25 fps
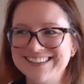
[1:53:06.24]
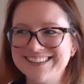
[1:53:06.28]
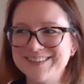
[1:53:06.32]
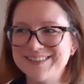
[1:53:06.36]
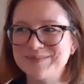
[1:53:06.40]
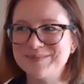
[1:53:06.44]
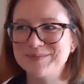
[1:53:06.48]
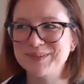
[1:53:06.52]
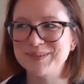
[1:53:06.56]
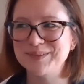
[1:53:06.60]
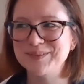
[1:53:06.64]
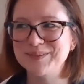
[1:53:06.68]

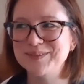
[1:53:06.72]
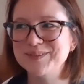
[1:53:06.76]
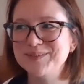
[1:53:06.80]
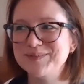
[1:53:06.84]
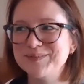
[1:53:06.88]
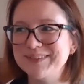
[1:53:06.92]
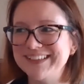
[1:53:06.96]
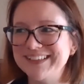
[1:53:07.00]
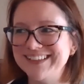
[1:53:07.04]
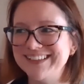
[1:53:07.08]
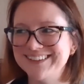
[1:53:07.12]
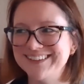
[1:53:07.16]
news
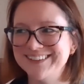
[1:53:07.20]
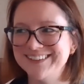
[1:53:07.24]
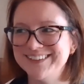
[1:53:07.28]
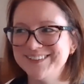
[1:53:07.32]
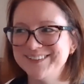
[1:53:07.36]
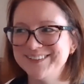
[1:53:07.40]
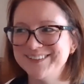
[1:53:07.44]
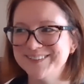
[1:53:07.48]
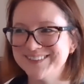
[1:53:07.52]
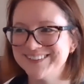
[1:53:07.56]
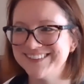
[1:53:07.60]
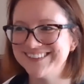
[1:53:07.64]
we can
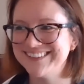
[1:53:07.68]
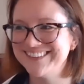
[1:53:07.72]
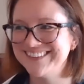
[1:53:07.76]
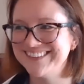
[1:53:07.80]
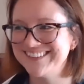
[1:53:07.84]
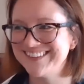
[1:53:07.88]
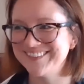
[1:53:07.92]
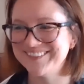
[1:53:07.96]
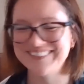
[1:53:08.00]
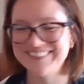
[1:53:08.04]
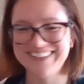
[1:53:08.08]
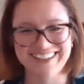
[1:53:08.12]
use
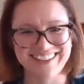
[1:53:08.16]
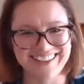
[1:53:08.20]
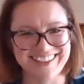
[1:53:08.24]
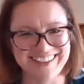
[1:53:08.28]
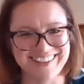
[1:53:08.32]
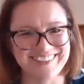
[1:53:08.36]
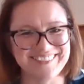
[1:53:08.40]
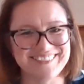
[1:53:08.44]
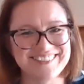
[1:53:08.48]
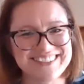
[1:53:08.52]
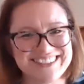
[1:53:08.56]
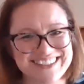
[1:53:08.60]

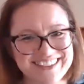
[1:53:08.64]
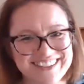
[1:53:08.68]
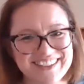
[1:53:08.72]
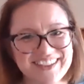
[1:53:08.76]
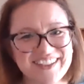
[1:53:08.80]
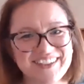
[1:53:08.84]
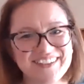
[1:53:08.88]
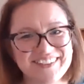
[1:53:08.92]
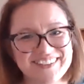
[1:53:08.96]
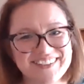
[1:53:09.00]
sometimes, you know,